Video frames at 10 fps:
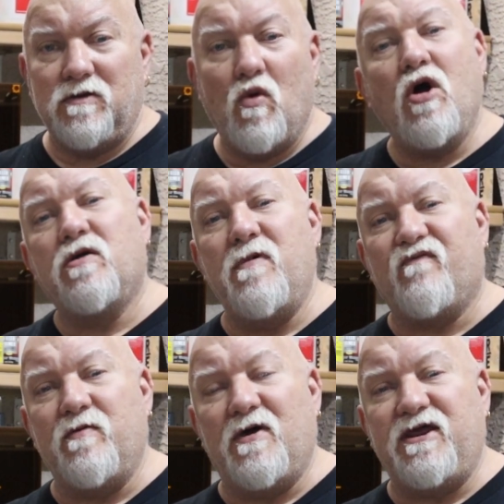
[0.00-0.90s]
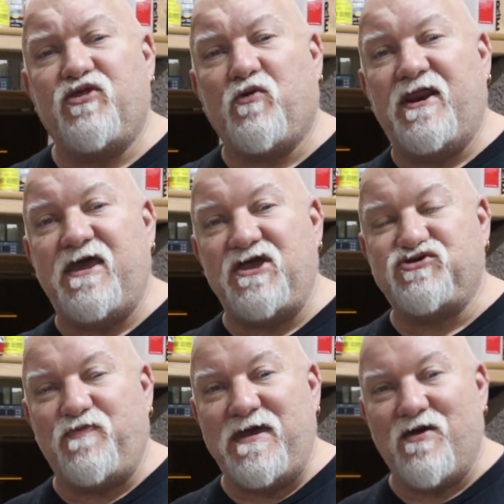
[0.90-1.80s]
Welcome everybody,
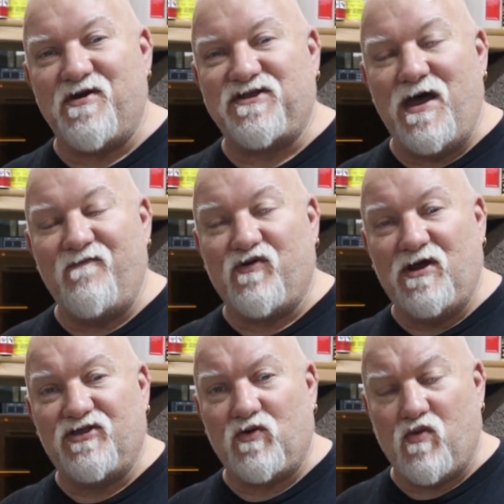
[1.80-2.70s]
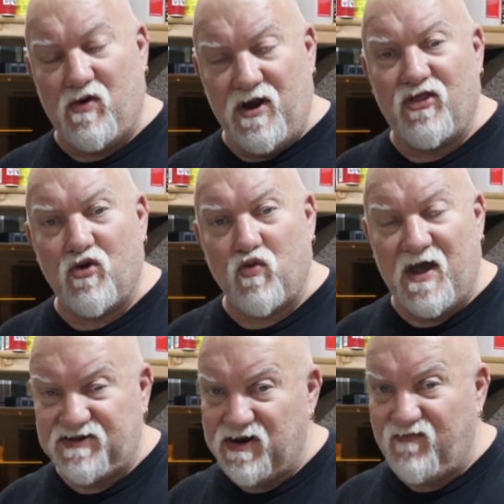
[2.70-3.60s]
3DHP here. It's time for another, another
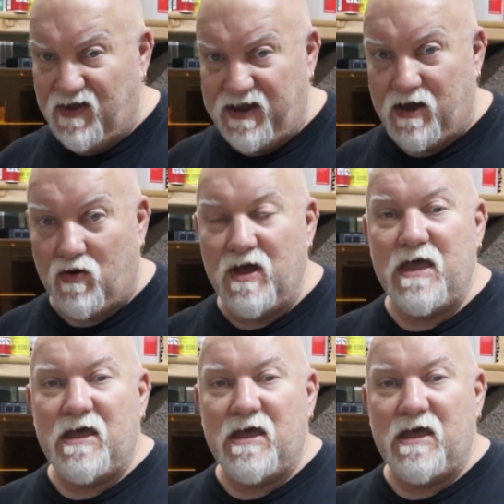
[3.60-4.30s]
resin video.